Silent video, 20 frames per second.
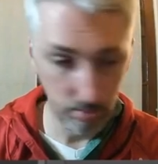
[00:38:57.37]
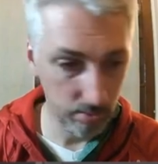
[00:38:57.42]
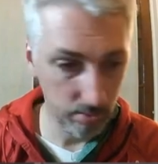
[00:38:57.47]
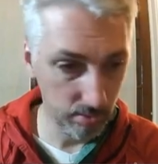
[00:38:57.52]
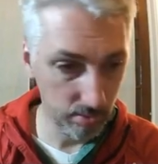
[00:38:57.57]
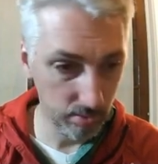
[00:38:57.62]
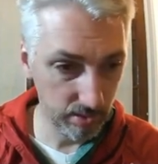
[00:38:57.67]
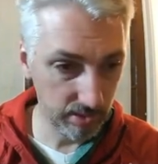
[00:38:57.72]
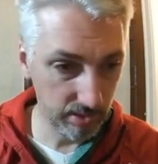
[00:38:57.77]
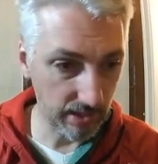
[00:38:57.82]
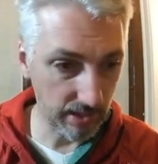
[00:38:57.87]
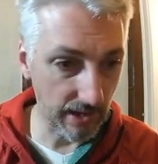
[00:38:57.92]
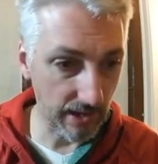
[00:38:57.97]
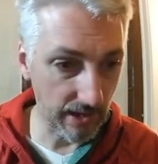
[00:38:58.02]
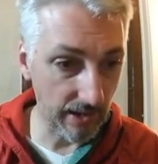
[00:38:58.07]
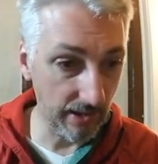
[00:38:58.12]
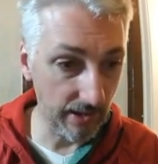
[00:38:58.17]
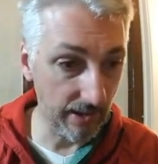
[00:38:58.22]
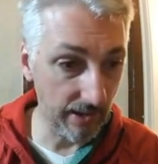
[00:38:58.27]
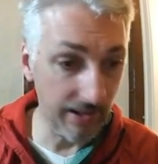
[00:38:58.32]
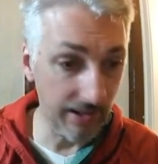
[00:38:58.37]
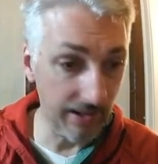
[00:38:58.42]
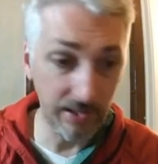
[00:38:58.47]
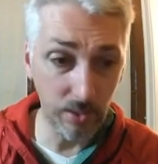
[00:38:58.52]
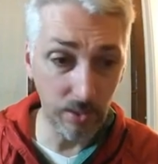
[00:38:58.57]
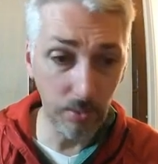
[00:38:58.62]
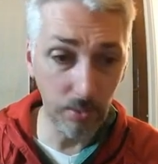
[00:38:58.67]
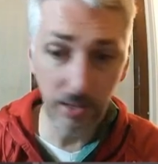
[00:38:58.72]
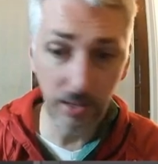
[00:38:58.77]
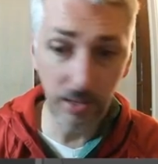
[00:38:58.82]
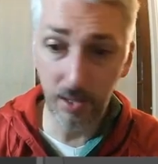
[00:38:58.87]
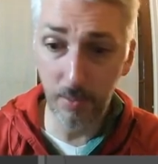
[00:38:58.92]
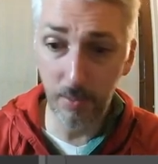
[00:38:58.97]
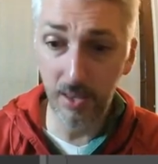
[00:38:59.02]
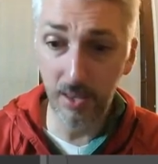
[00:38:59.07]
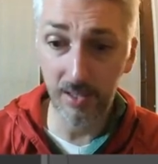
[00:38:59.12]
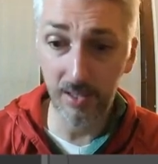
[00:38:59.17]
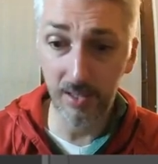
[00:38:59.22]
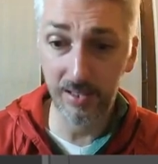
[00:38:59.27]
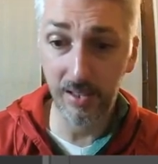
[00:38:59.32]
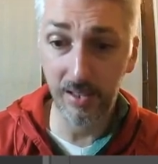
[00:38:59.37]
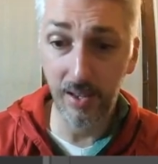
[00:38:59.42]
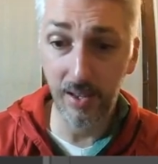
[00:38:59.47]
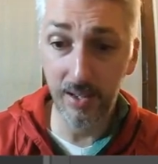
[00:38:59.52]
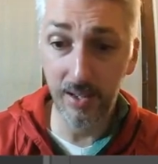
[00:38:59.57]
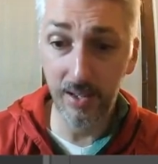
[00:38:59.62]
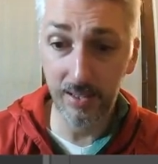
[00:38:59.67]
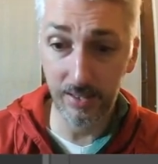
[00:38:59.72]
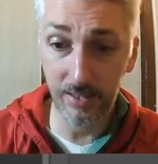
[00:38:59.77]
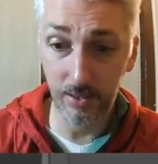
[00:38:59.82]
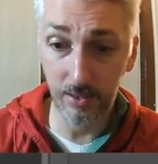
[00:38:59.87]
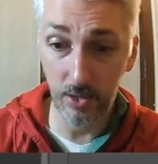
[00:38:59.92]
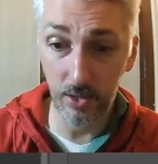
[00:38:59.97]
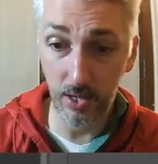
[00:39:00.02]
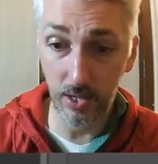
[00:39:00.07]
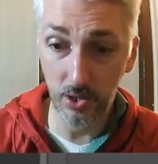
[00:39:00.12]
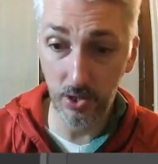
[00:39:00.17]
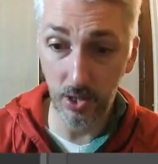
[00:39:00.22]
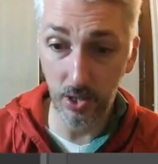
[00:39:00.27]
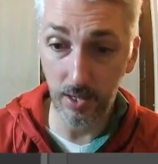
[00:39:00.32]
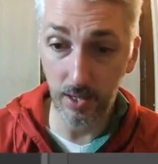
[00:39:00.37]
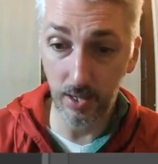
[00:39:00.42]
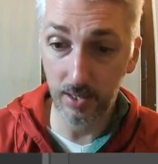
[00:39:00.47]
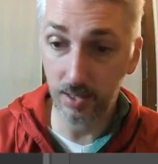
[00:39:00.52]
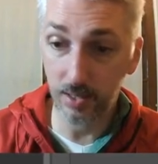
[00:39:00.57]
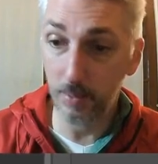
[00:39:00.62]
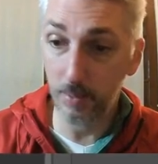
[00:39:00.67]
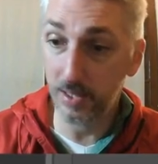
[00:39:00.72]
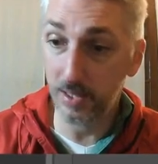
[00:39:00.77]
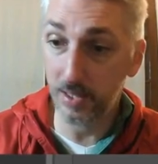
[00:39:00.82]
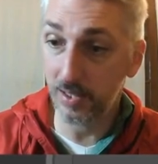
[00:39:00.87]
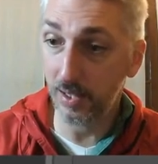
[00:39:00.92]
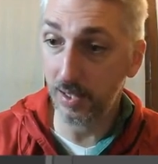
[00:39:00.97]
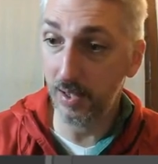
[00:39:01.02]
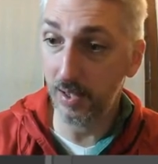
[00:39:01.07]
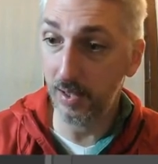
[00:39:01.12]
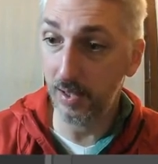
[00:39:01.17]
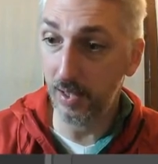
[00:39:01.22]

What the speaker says: sky, and it's only going to be the slightest suggestion. It's going to be slightly